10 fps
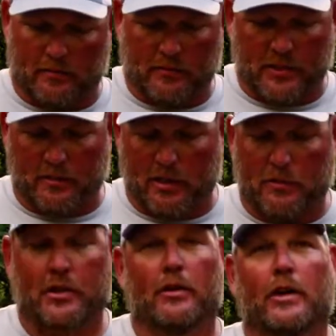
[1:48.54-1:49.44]
Some of them
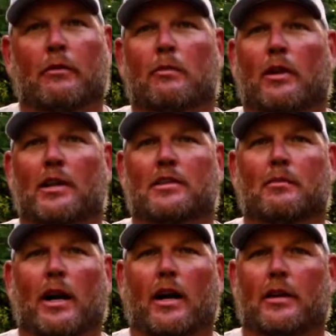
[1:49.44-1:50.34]
you do need to replace the
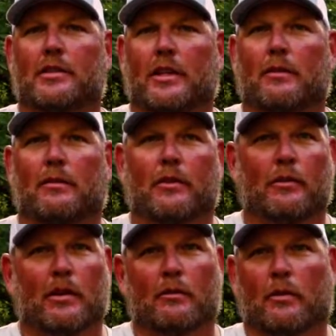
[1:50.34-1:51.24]
bearings in them if you
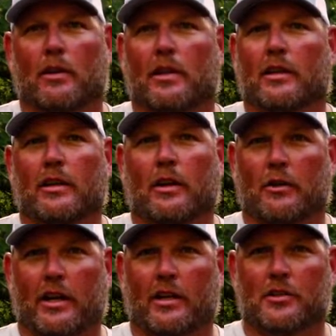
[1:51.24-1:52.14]
really want to,
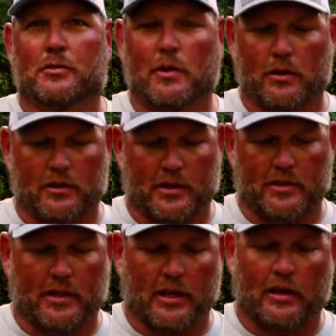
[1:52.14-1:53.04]
get into
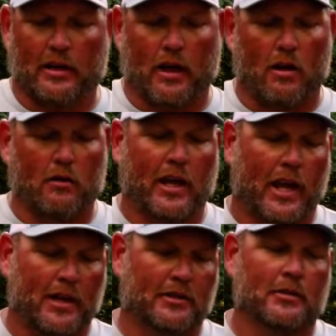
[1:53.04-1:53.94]
smoothness and long
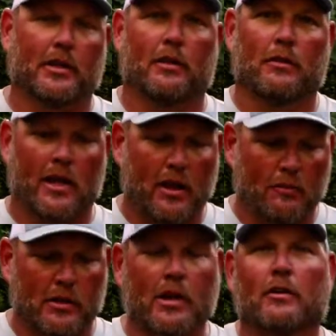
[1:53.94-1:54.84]
cast.
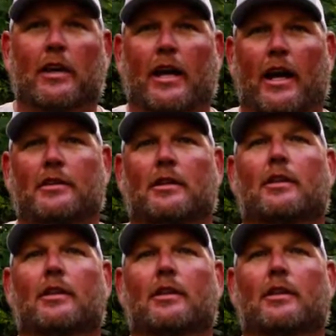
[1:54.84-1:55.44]
We're talking casting a